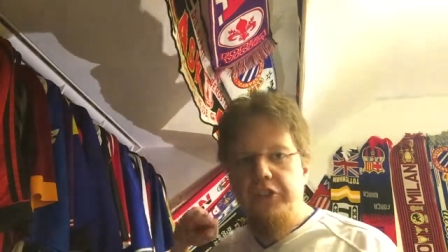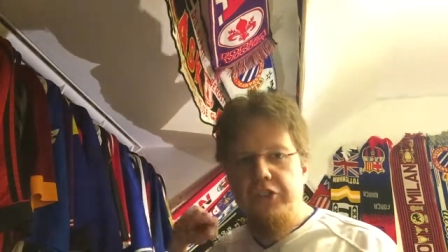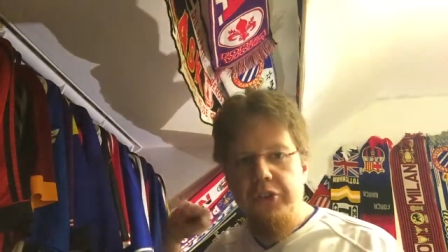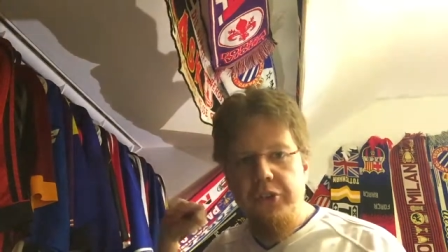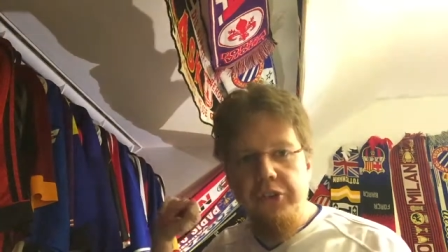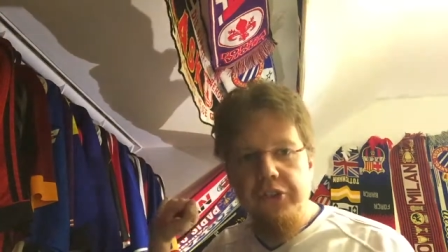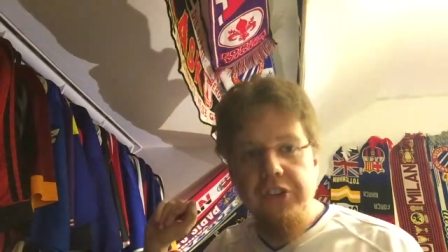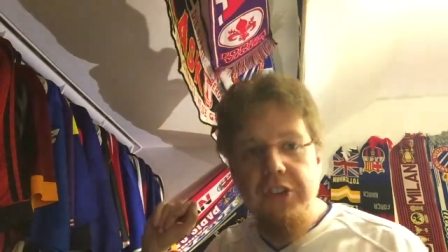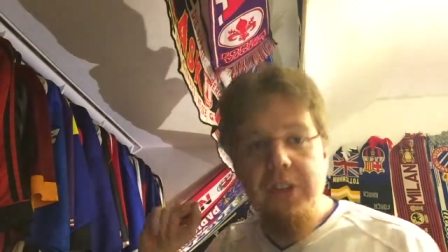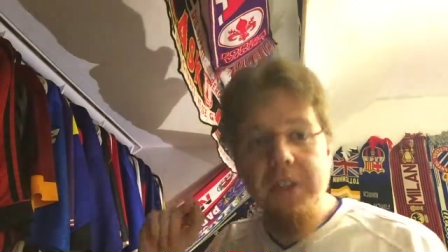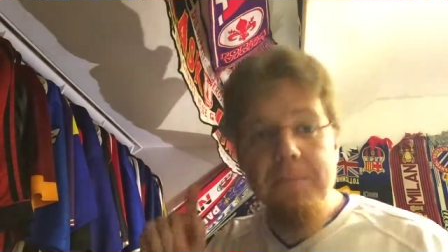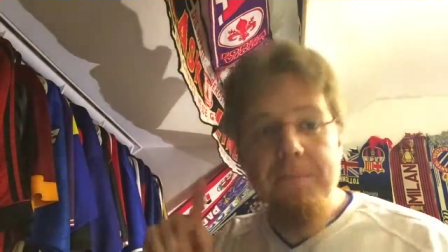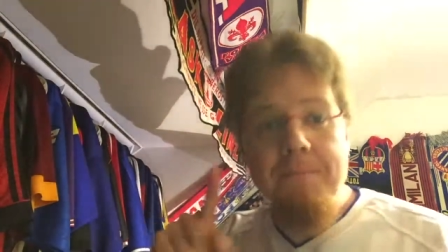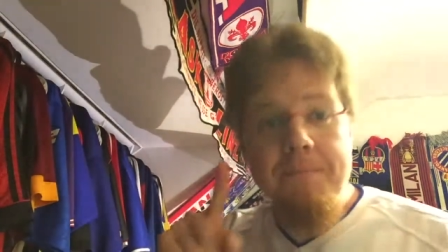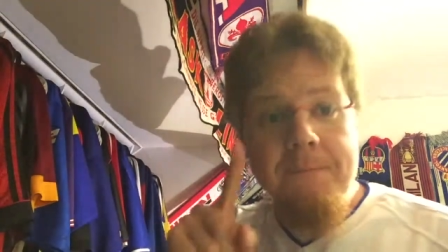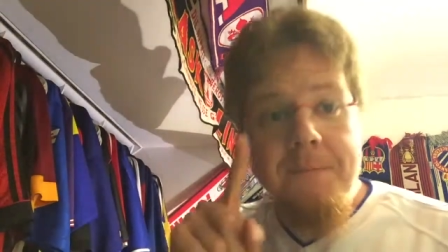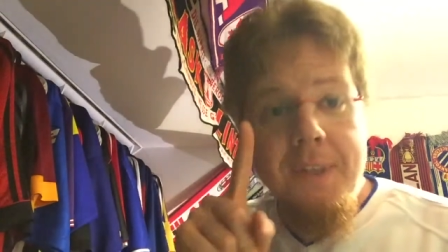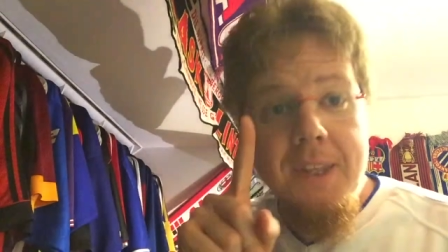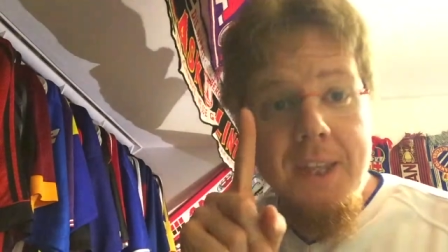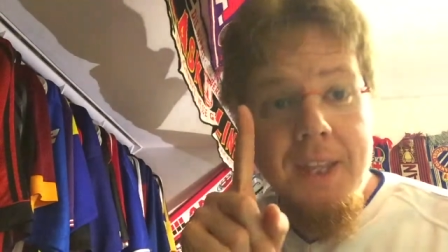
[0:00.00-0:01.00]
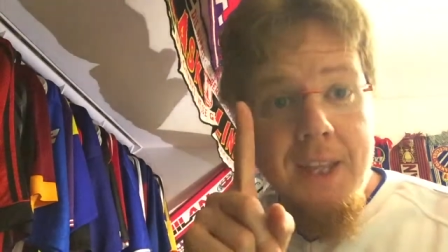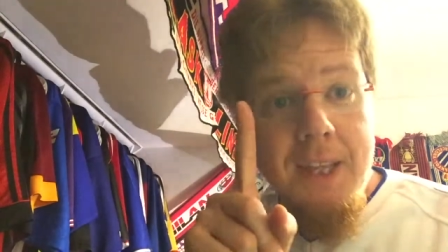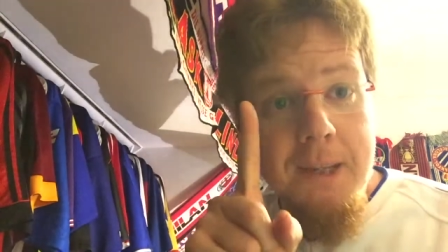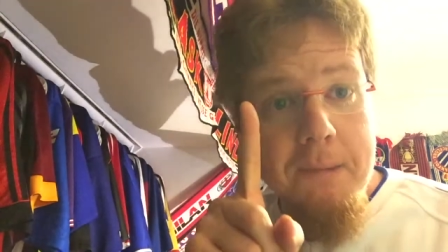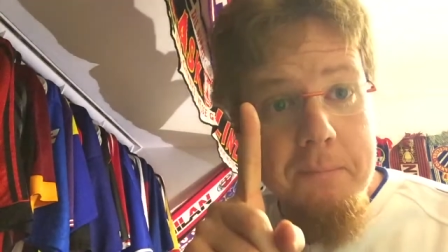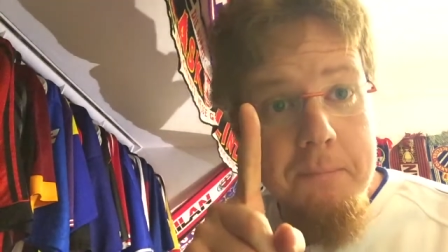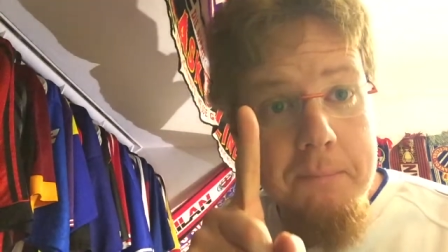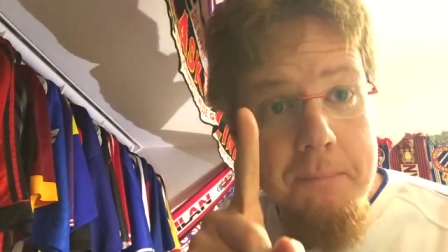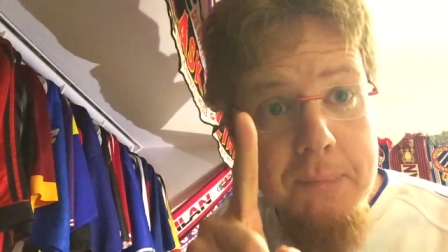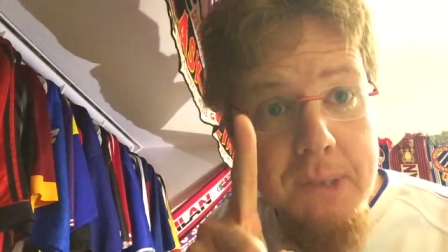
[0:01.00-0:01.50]
jersey,
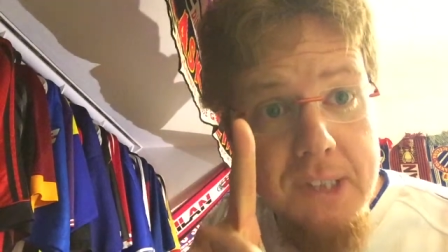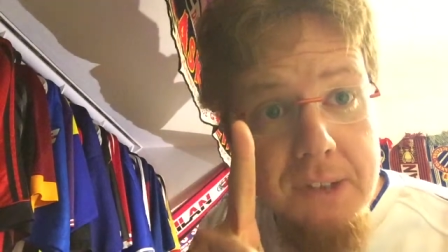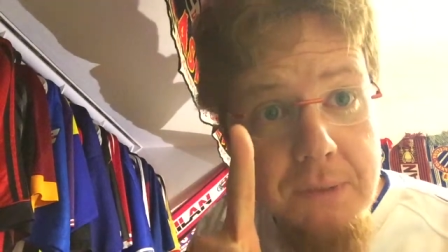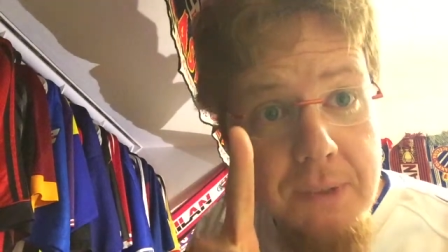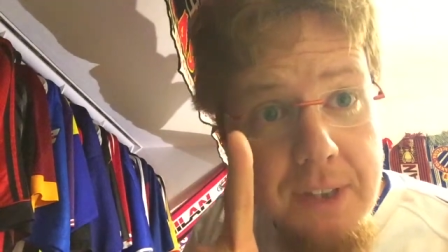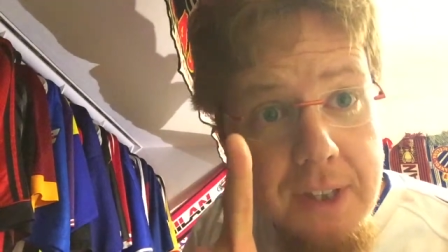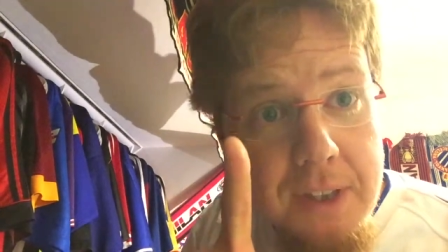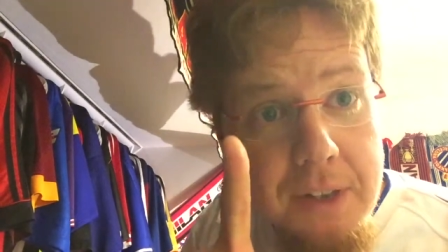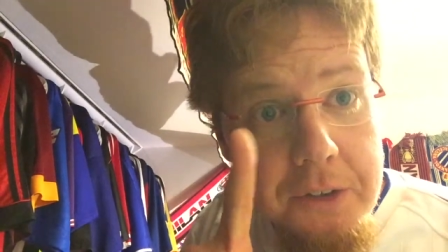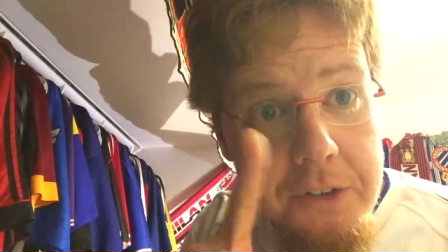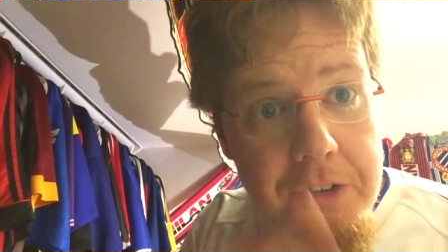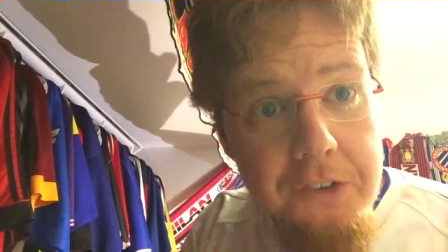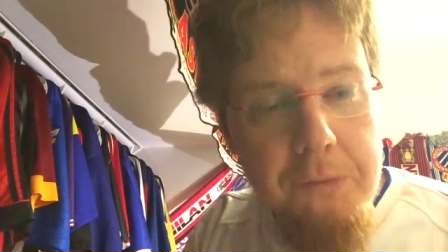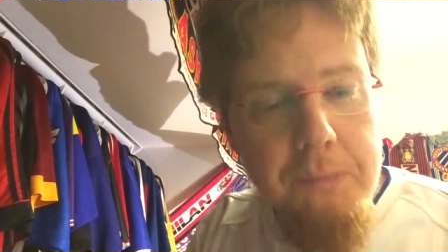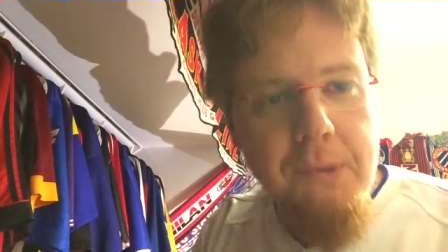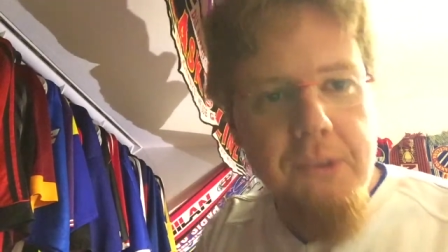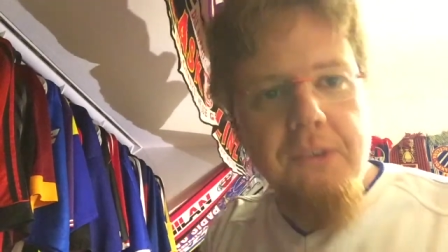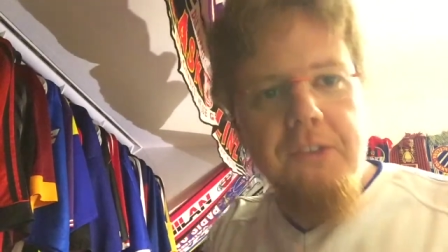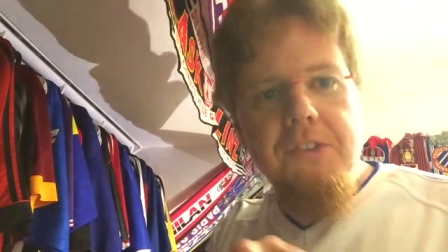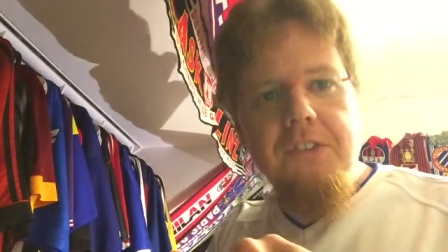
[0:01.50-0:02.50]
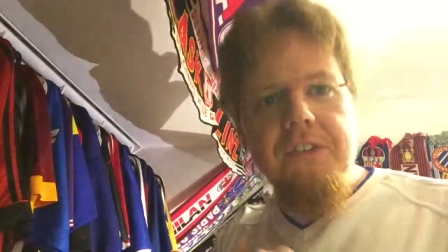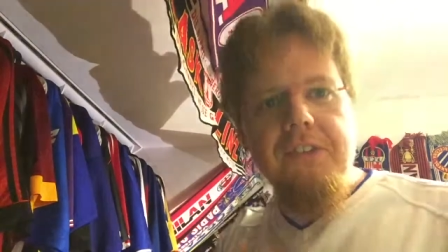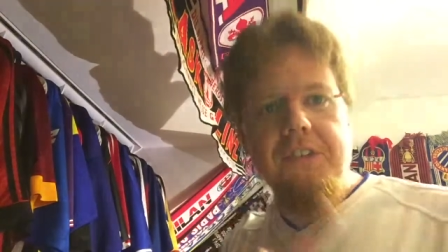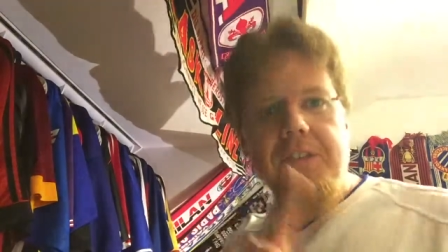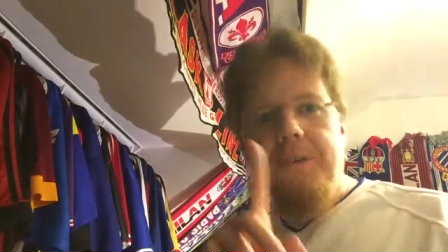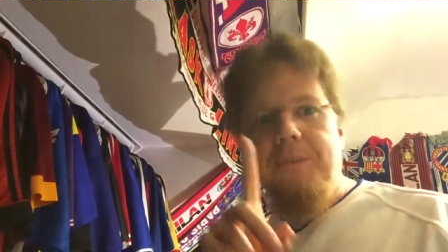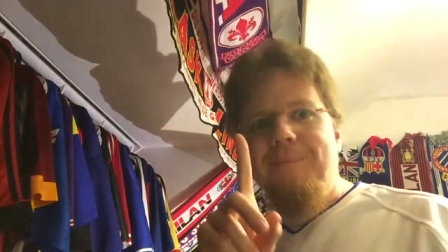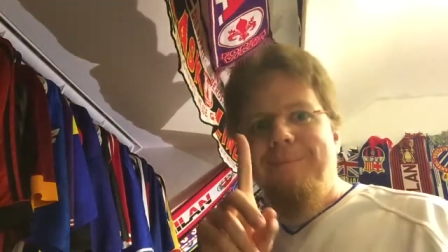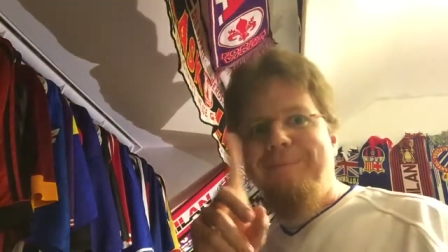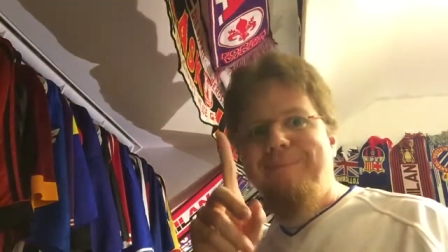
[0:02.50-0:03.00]
but without a
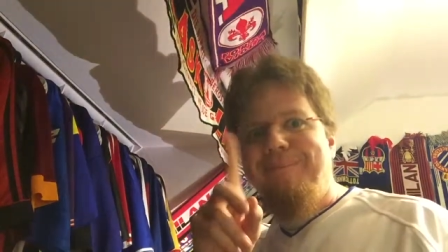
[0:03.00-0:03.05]
sponsor.